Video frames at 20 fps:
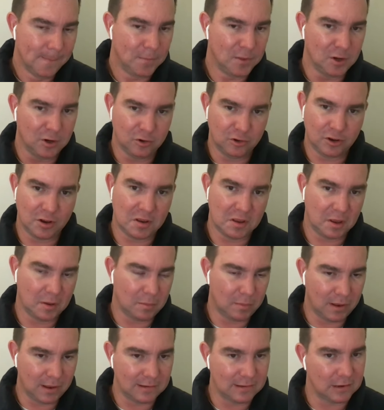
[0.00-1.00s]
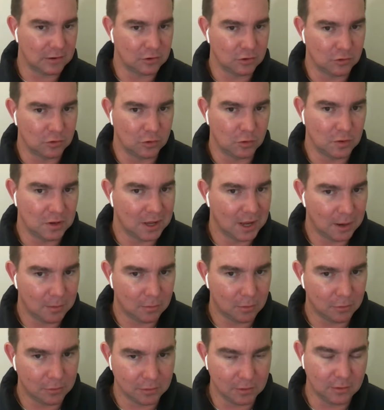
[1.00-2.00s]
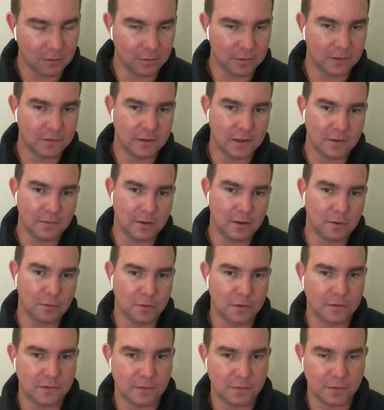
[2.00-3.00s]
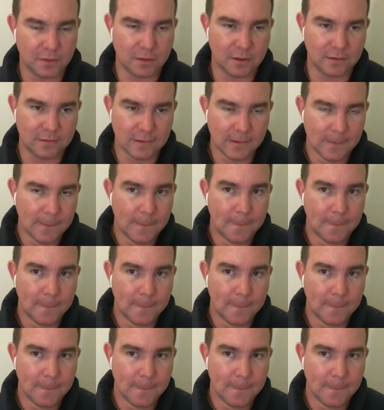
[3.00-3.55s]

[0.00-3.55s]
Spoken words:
they're not showing your PlayStation 2 game on the TV and all those different things.